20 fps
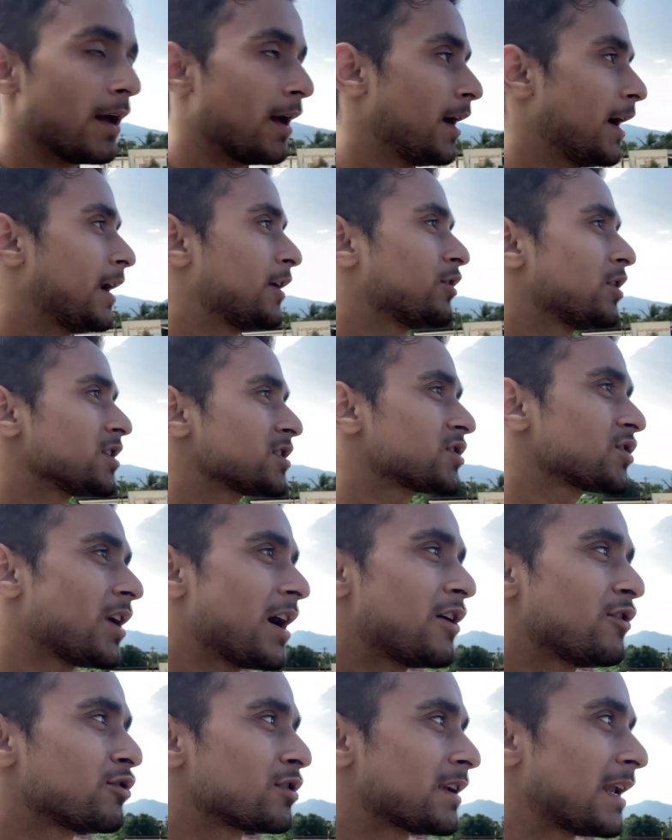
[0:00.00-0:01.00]
and also
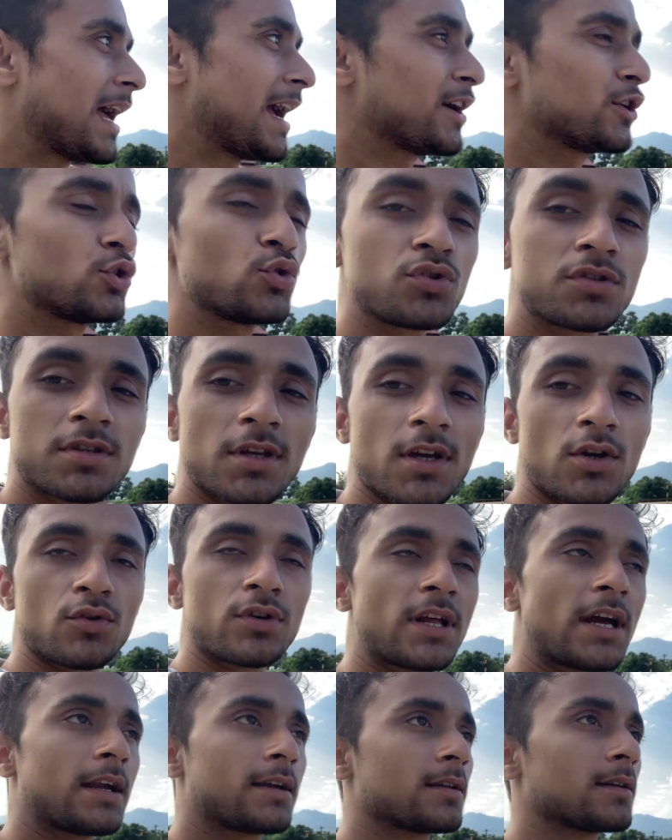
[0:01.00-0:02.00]
I would like to say you
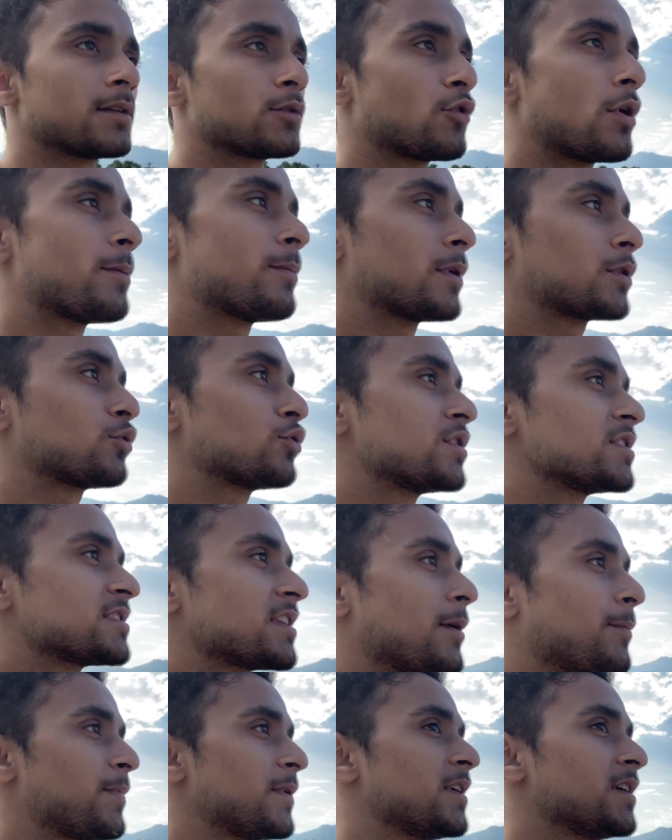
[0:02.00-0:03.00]
that Coimbatore is
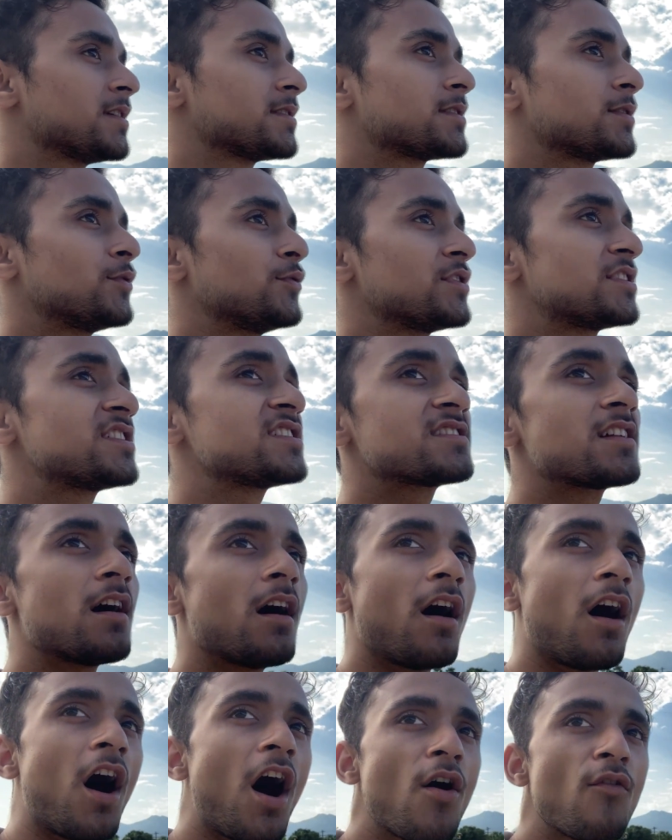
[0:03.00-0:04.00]
the place which is the
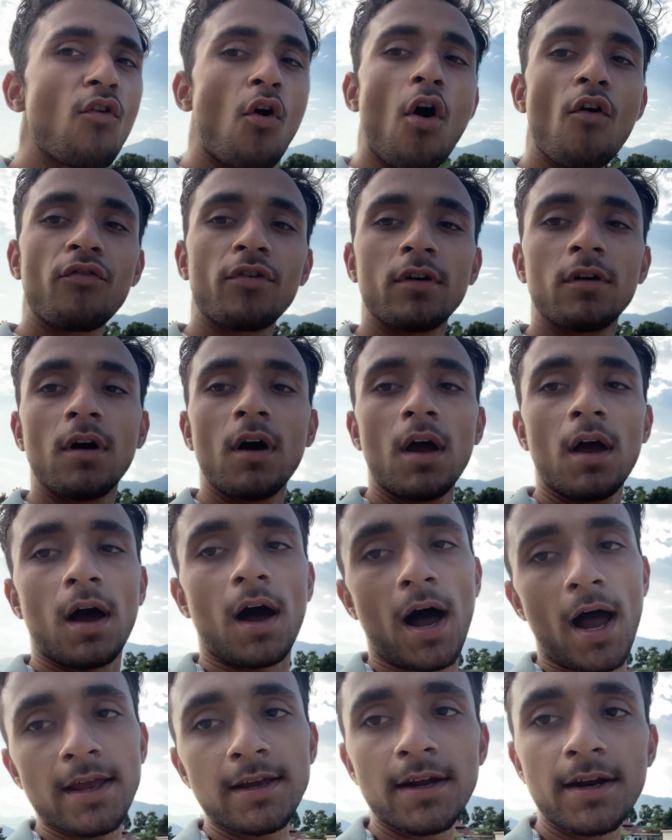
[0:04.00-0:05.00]
hub of
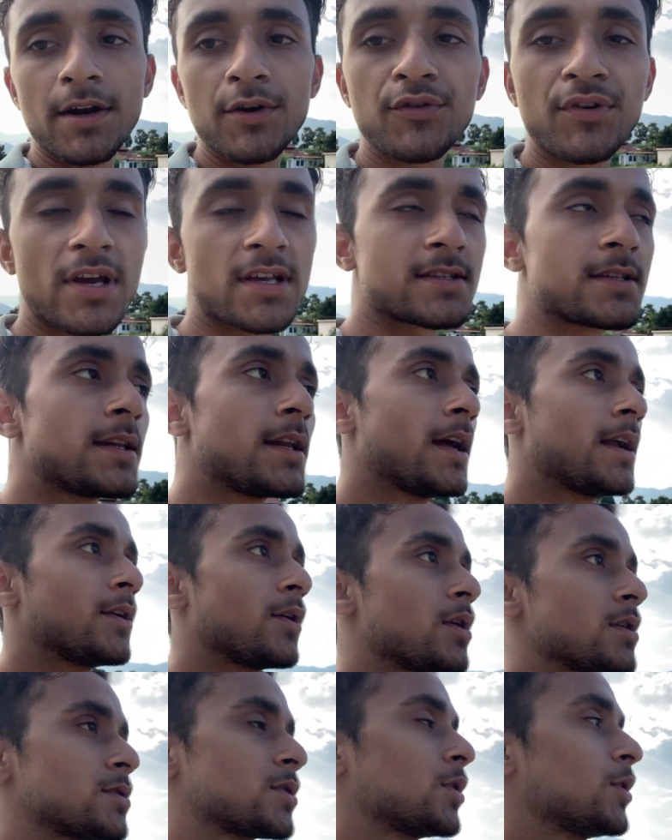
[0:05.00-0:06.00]
higher education, and
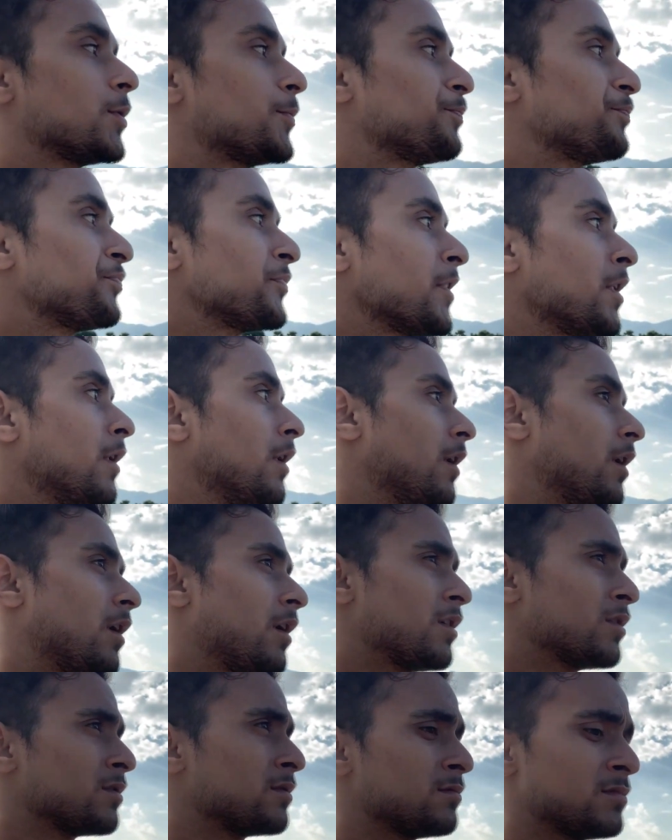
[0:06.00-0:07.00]
also
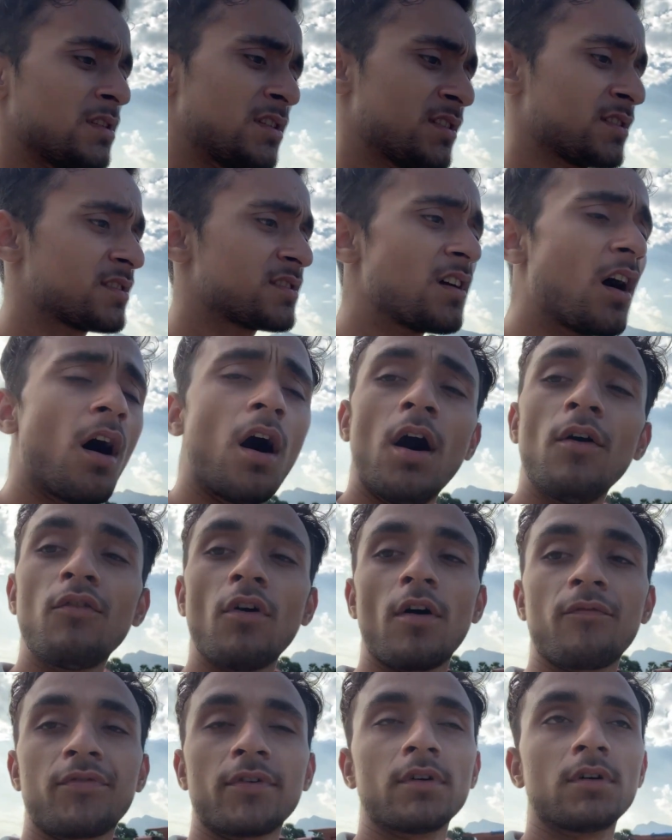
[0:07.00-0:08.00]
this is the hub
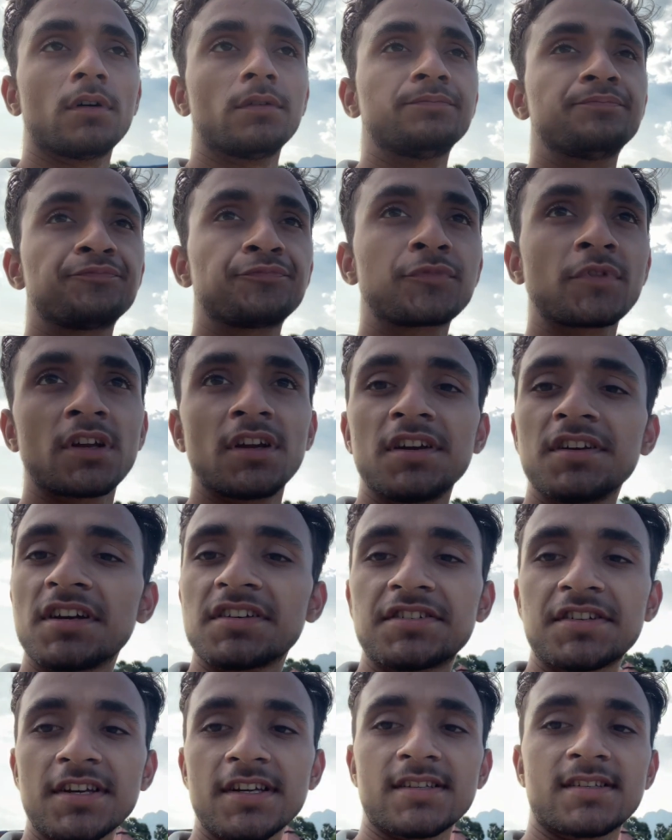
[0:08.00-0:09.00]
of
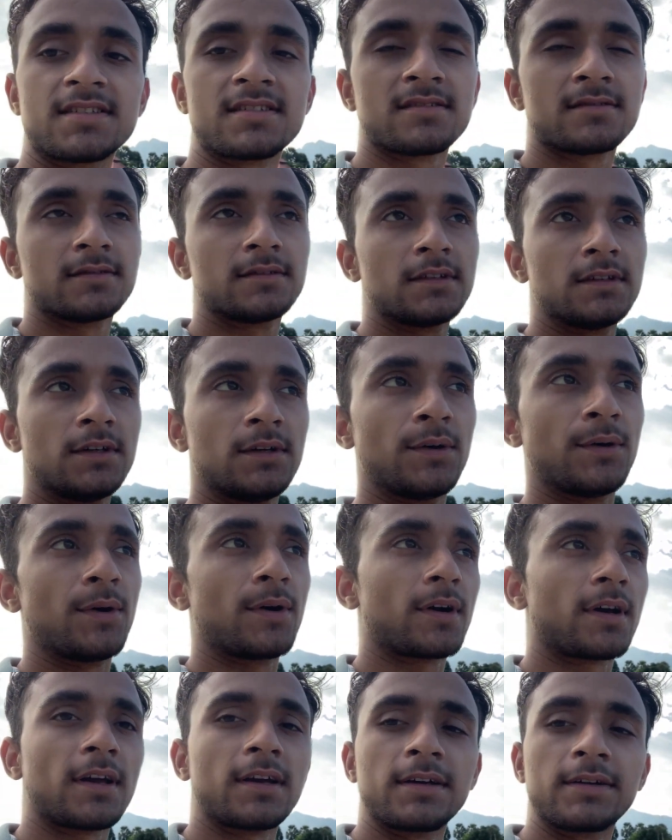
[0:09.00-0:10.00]
industries.
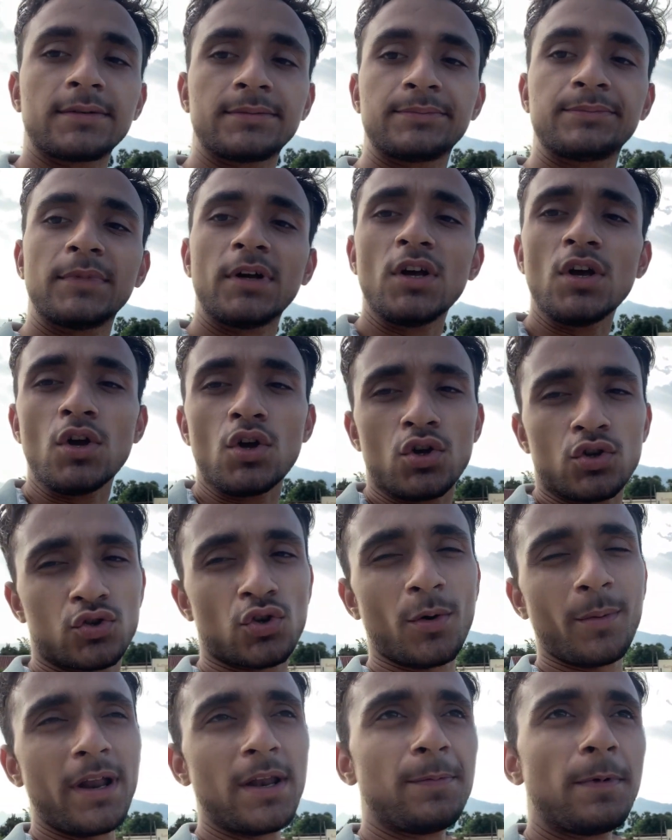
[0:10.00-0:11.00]
Okay,
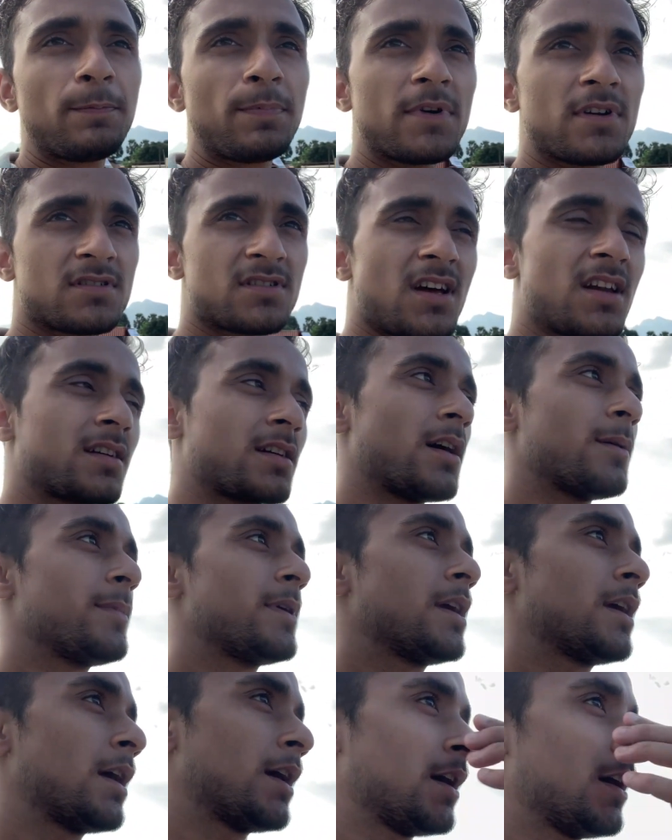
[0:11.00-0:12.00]
so many people are
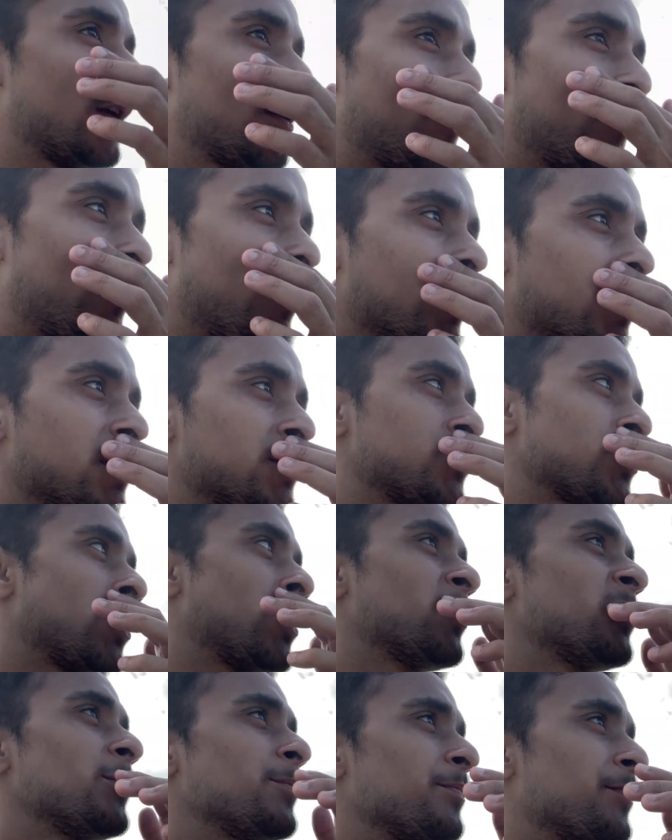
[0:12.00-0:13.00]
coming here for
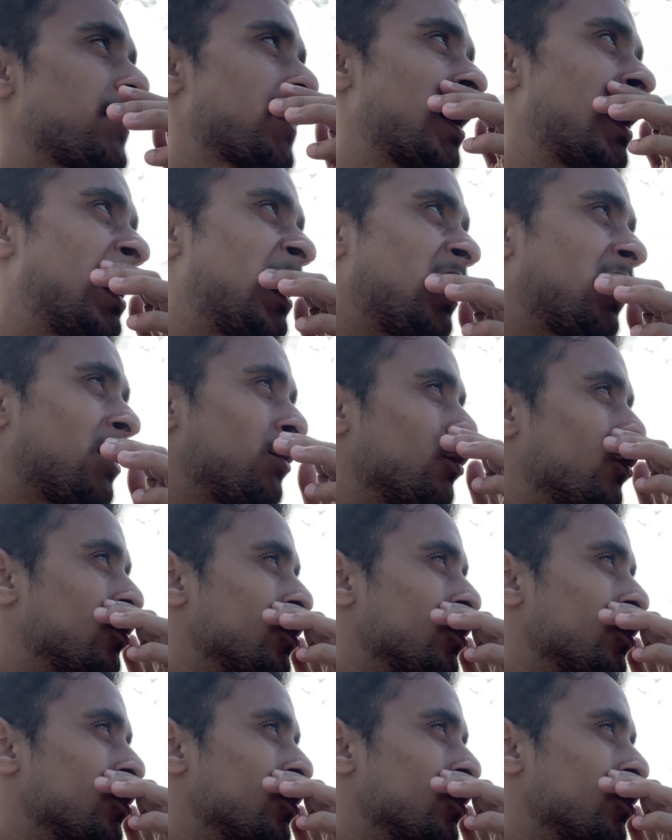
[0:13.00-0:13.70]
job,